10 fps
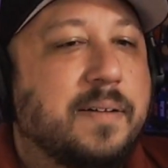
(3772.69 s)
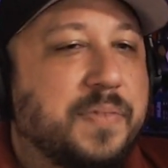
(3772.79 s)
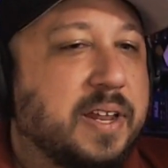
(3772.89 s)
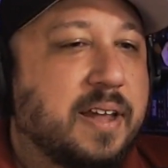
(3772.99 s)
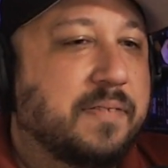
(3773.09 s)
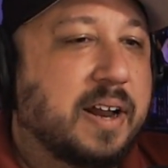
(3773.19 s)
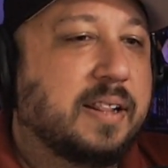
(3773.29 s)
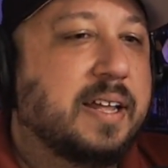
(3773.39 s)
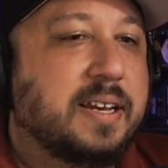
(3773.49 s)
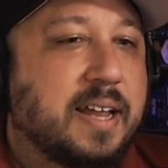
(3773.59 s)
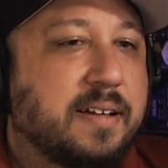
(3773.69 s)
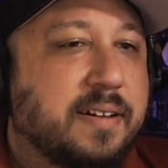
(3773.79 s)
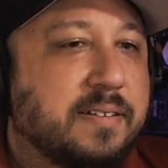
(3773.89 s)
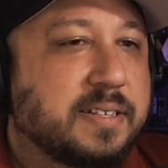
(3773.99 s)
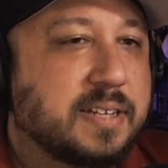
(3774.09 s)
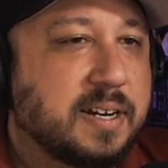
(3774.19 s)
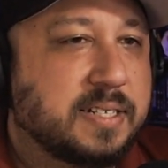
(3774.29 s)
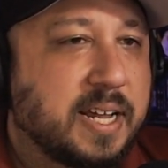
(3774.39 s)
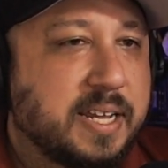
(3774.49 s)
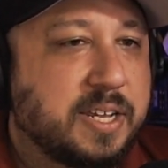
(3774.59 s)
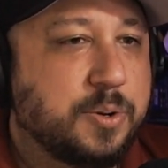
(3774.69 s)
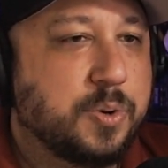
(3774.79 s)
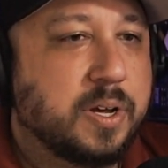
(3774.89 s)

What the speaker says: And I've got a link down there that's going to take you